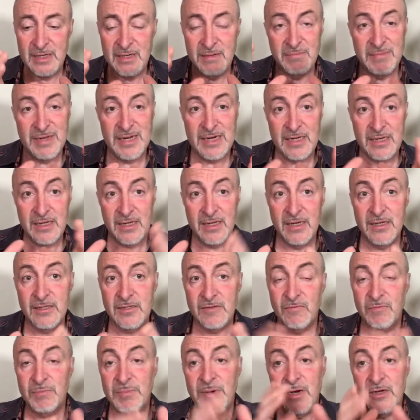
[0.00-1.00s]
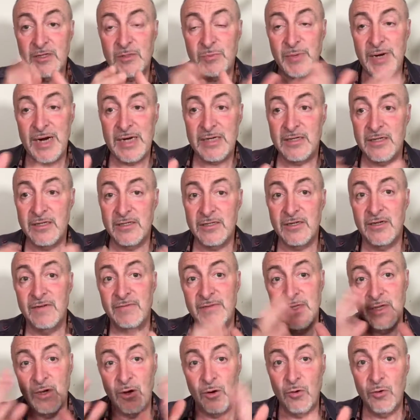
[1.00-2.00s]
many years of past practice of
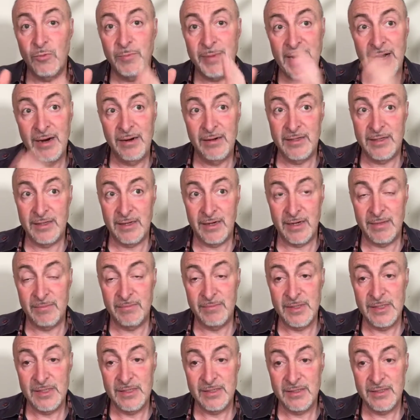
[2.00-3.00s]
the old paradigm,